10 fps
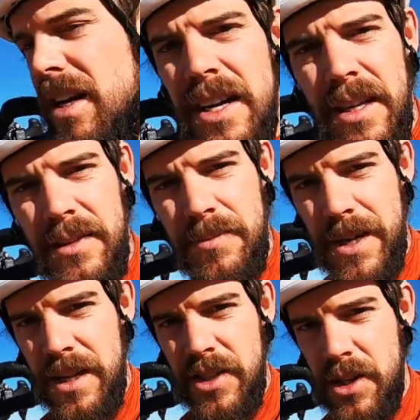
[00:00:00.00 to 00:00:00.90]
another
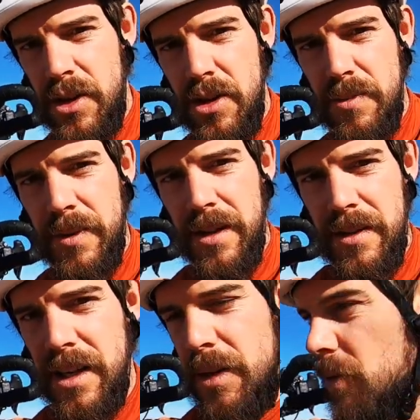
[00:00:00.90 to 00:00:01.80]
spare tube.
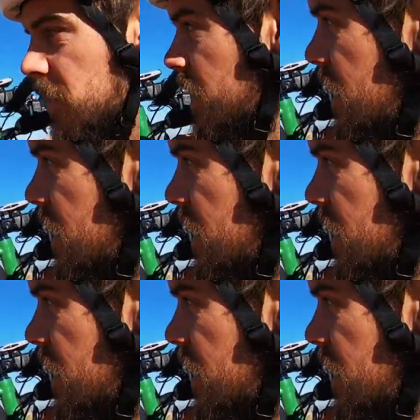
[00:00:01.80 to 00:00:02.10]
The other one